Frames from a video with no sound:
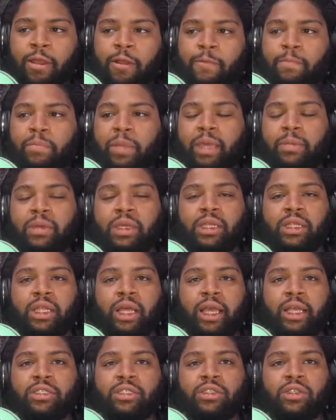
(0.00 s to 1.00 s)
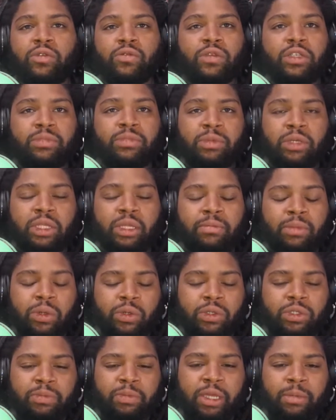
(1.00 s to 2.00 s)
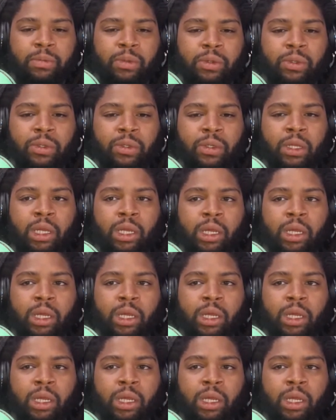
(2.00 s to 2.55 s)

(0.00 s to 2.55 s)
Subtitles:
maybe less charisma than most people,